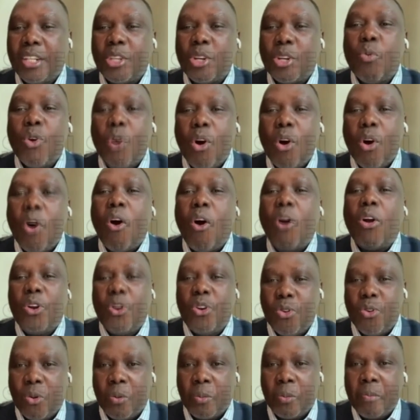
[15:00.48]
we all
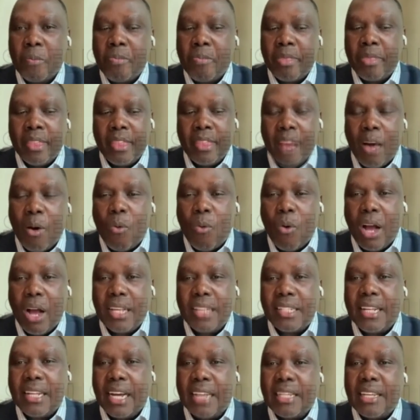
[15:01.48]
know that once
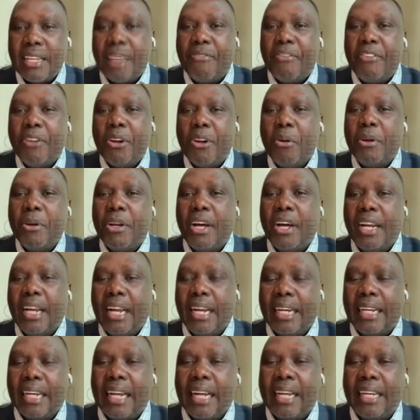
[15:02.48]
there is a phenomenon
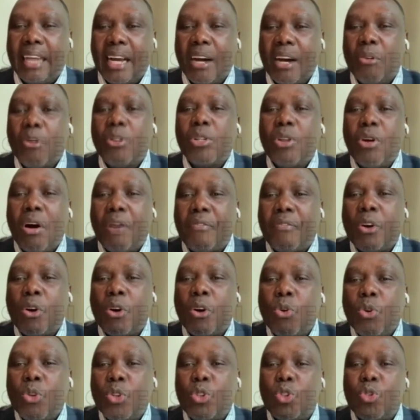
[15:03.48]
like that, they are going to have a
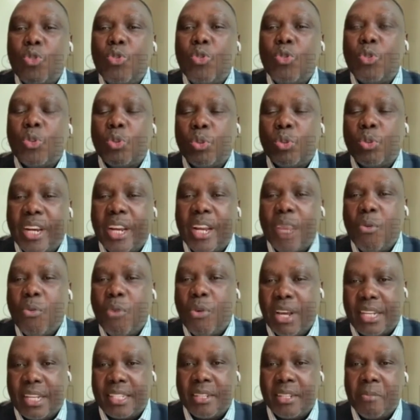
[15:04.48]
good 2 to 3
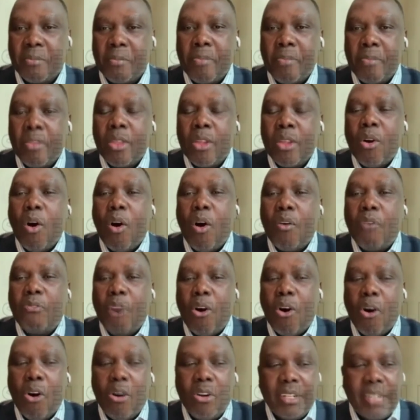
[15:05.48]
weeks of
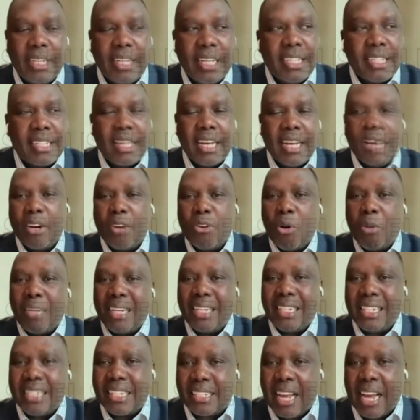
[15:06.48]
all these
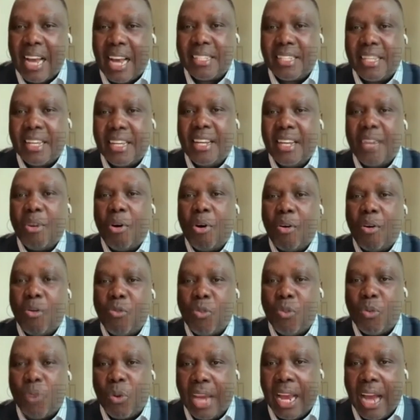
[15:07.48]
romanticizing of
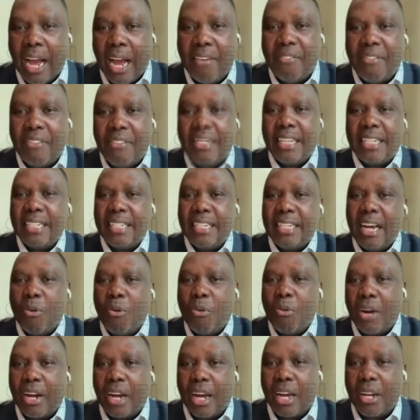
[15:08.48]
we have idea,
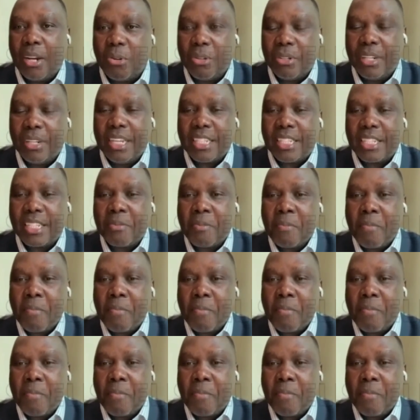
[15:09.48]
we can do this.